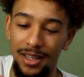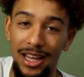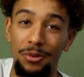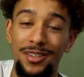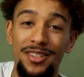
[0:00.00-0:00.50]

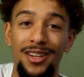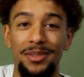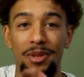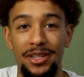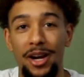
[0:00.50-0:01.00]
That one
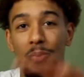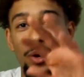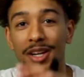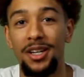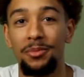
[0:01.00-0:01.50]
sucks, and plus I don't
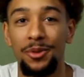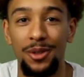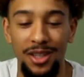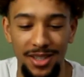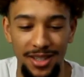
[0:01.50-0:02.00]
want it
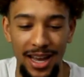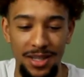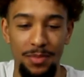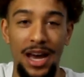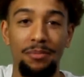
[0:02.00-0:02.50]
anymore because it
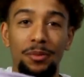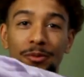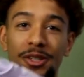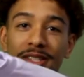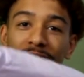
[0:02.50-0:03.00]
has bad
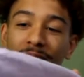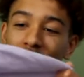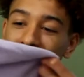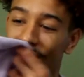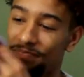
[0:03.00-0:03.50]
memories now.